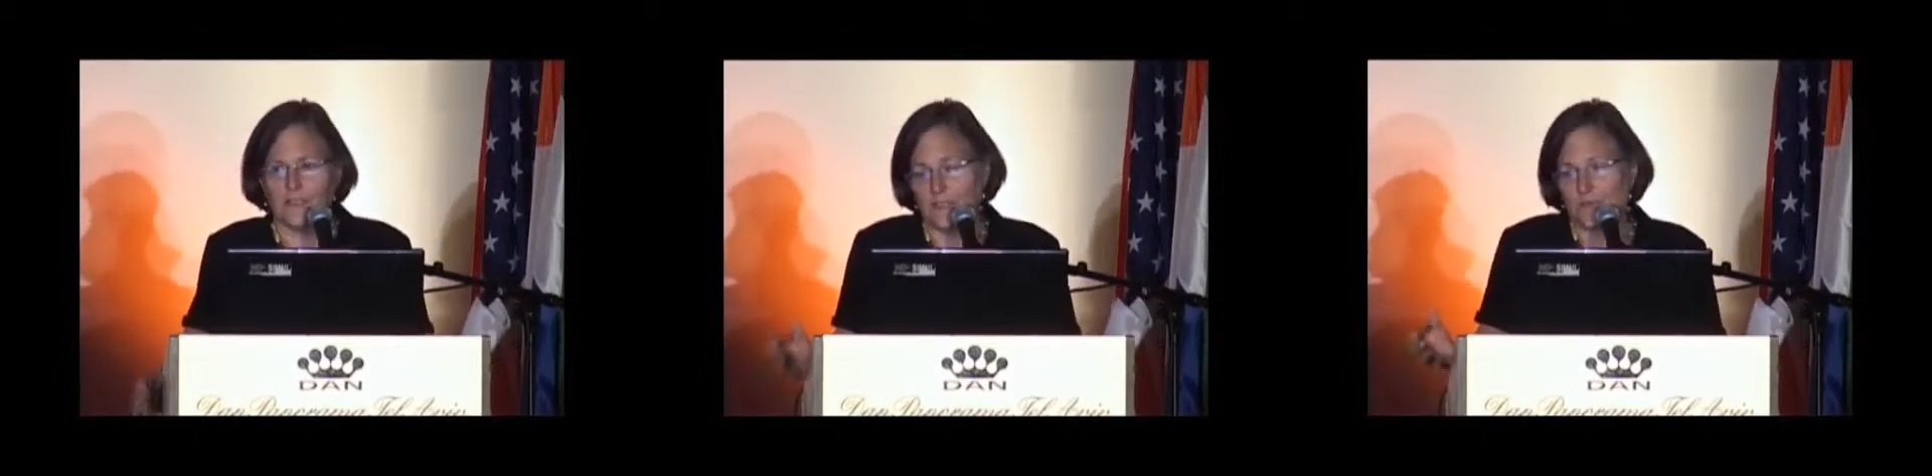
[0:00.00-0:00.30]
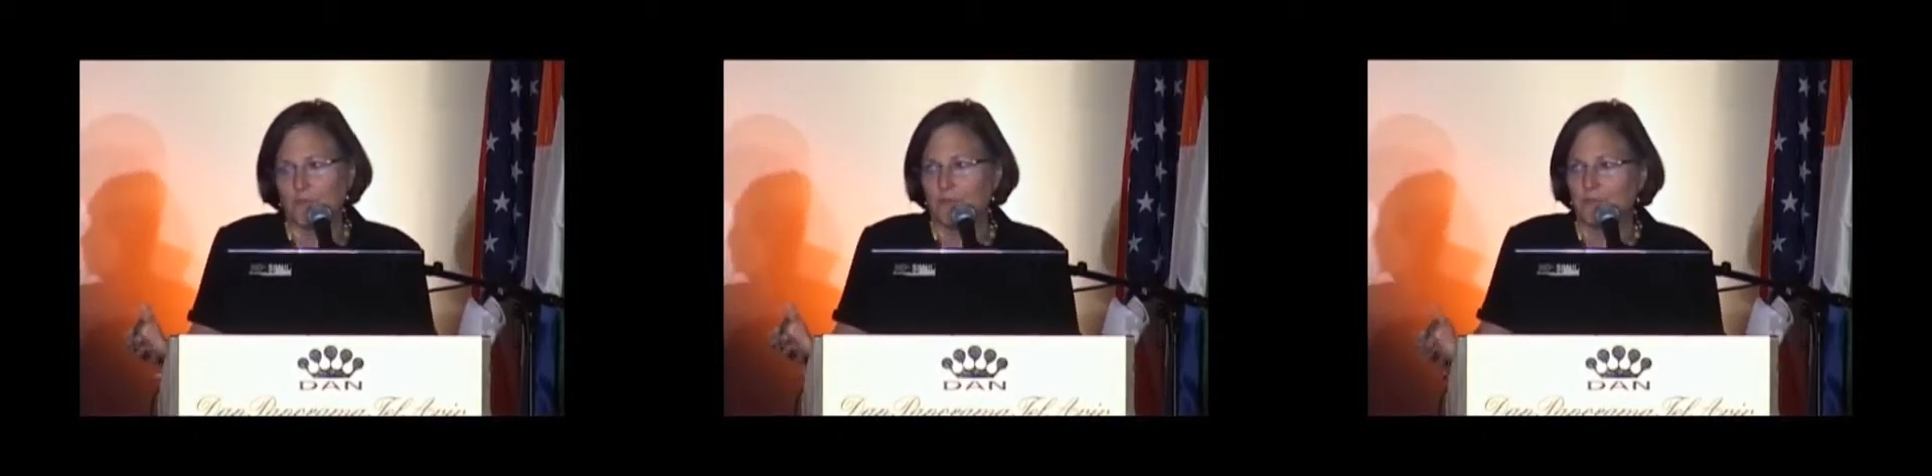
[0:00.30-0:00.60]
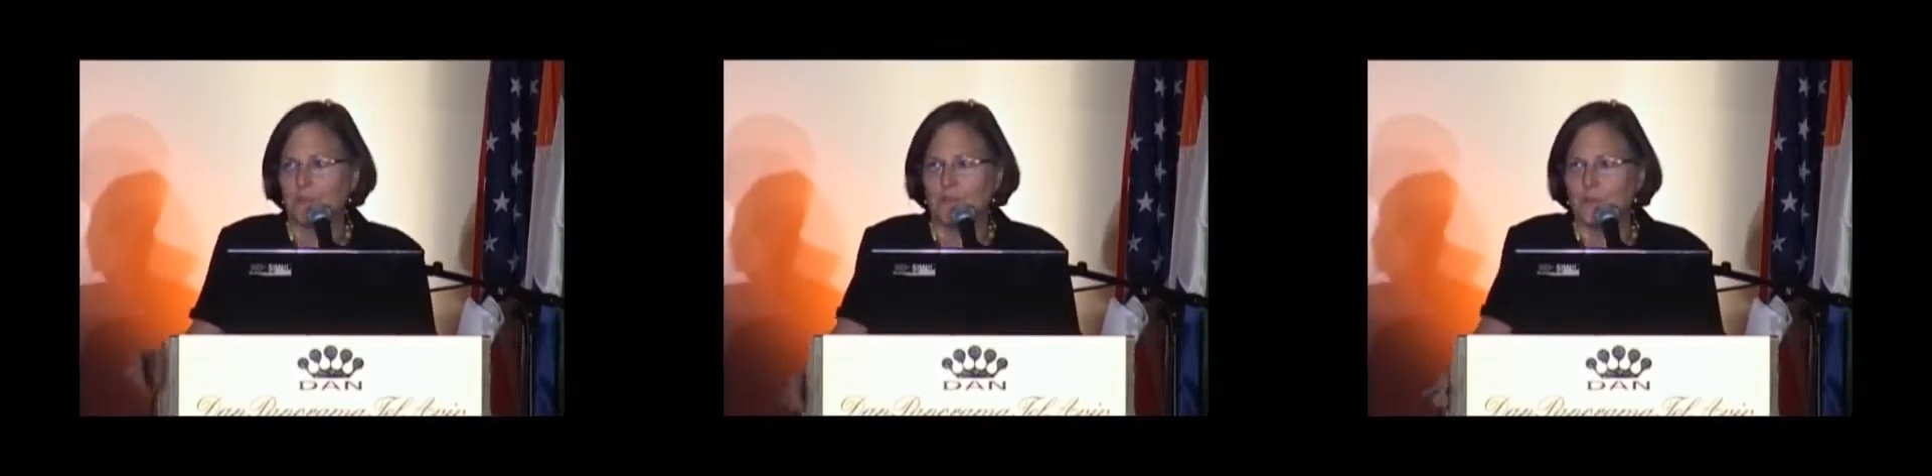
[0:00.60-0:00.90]
In Israel,
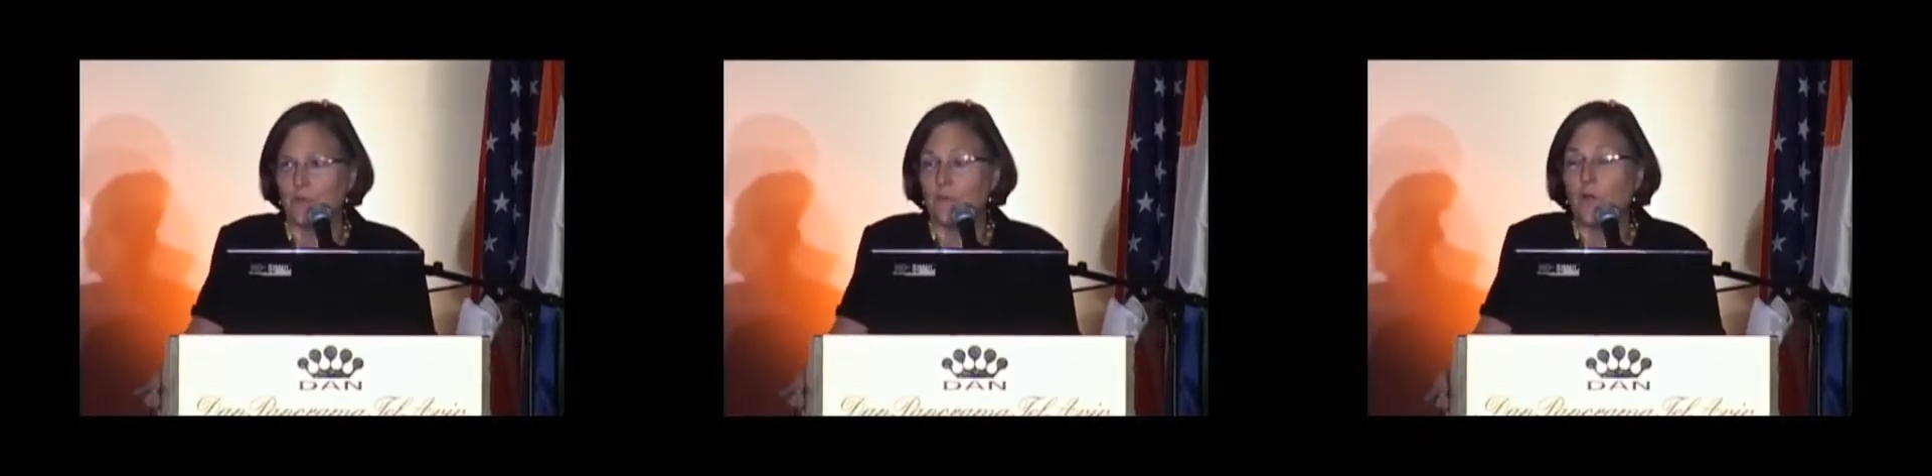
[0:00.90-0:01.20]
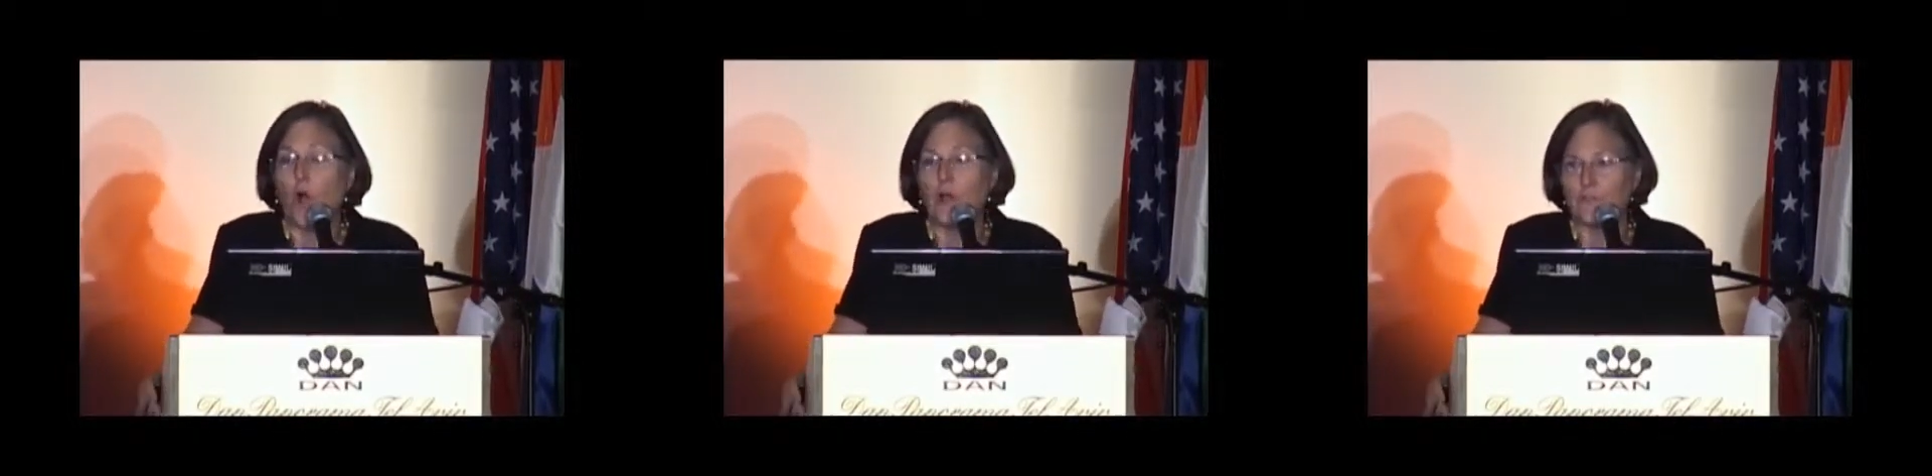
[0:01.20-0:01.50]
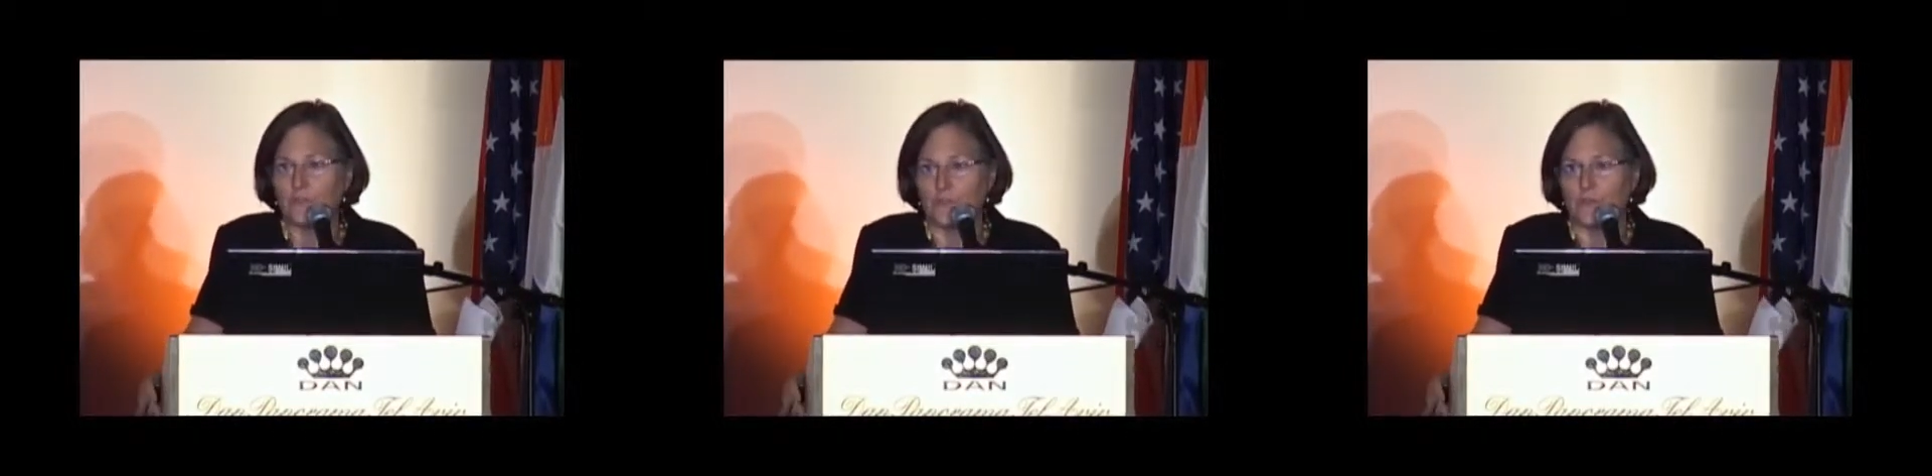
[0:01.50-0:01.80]
for example, you have
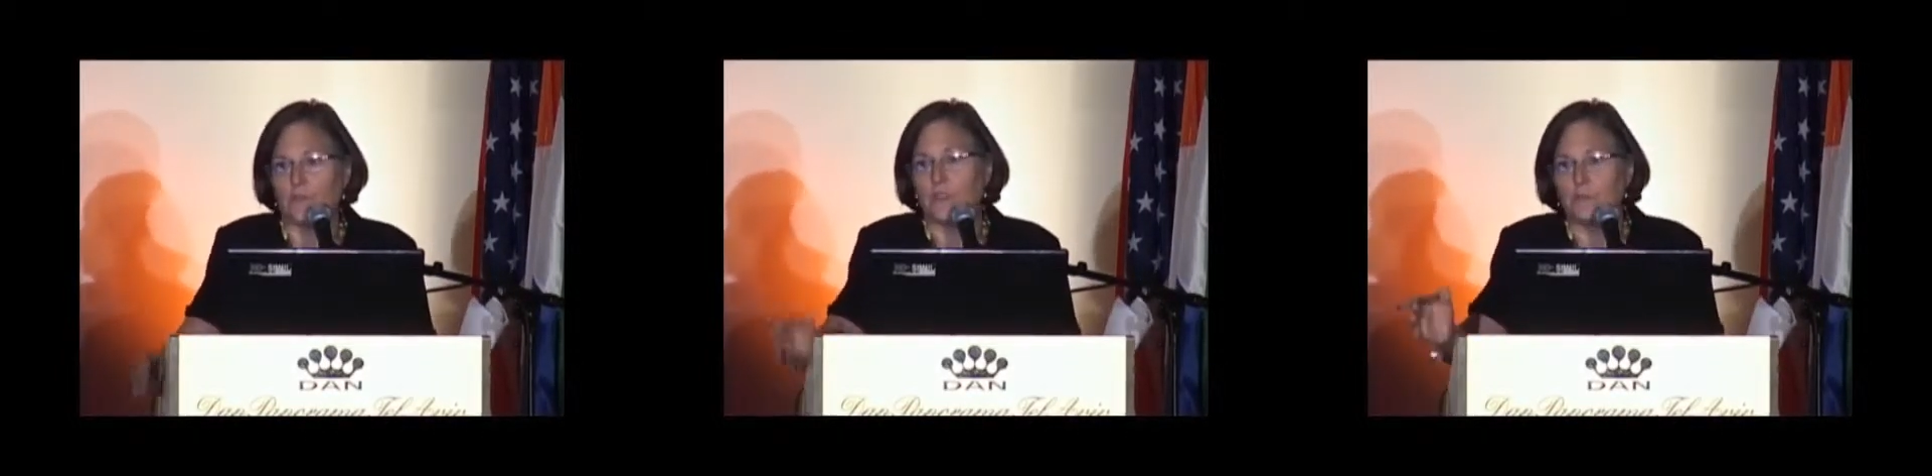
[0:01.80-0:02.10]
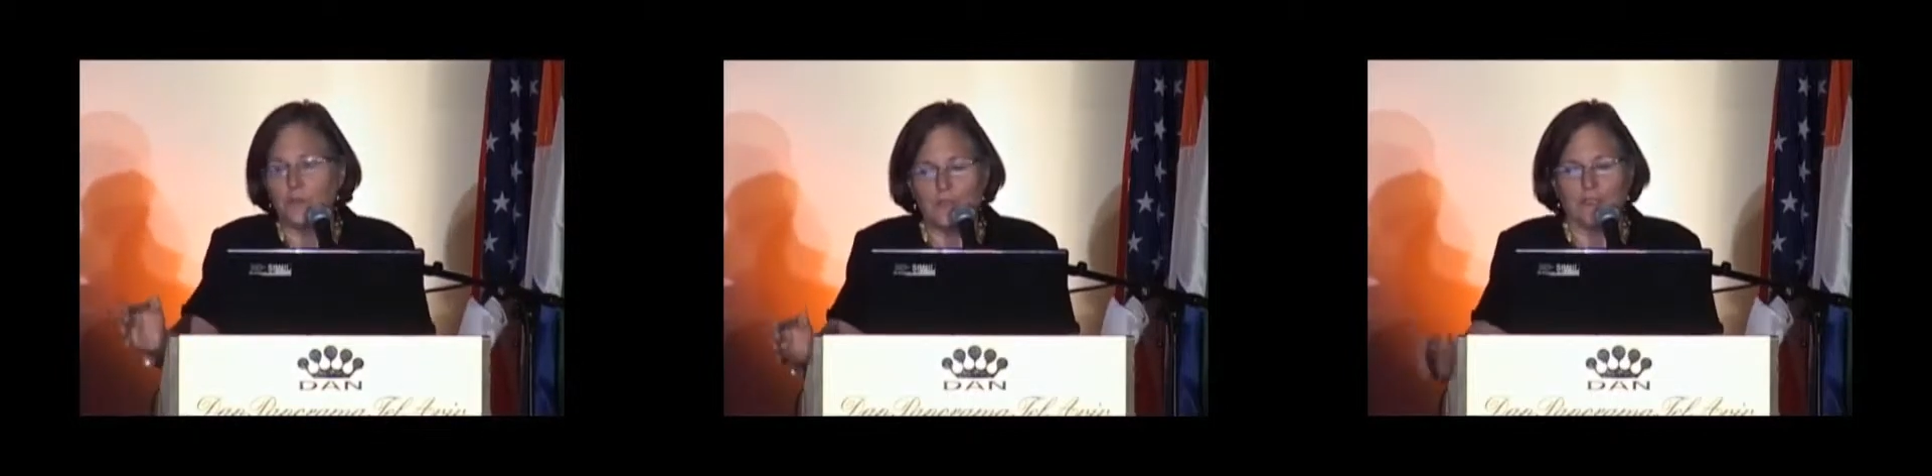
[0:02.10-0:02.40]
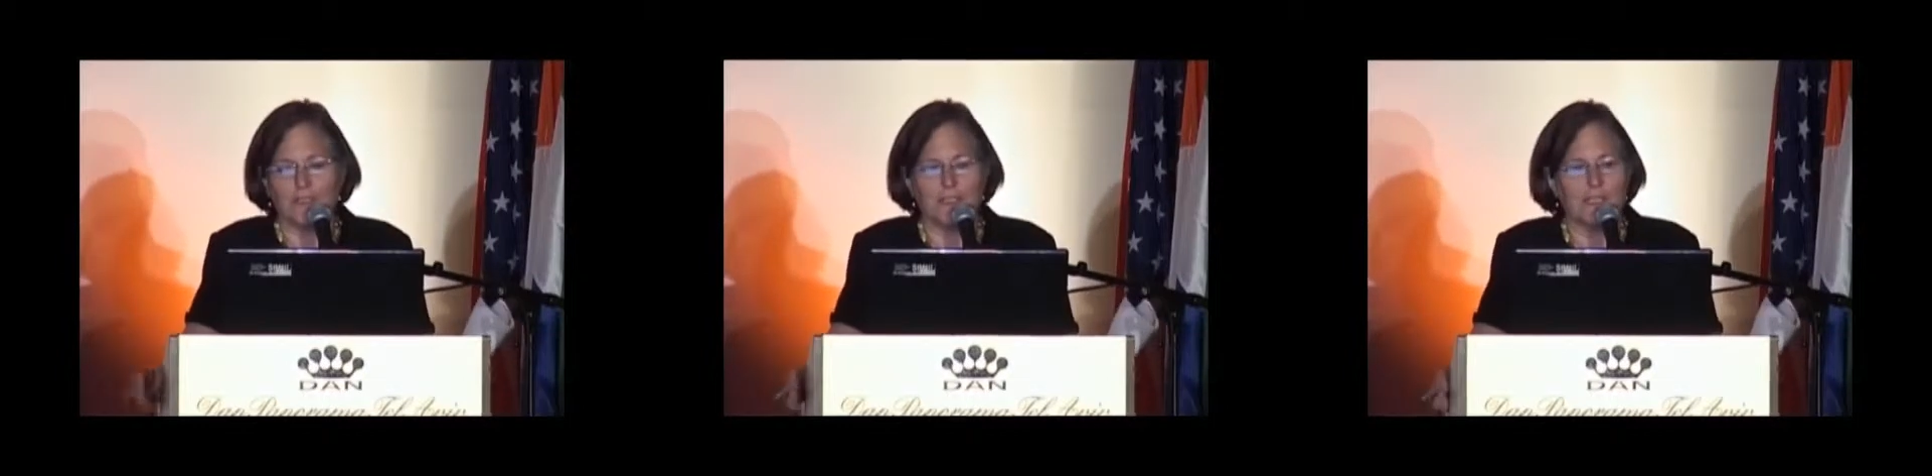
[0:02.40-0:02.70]
hostels in the community.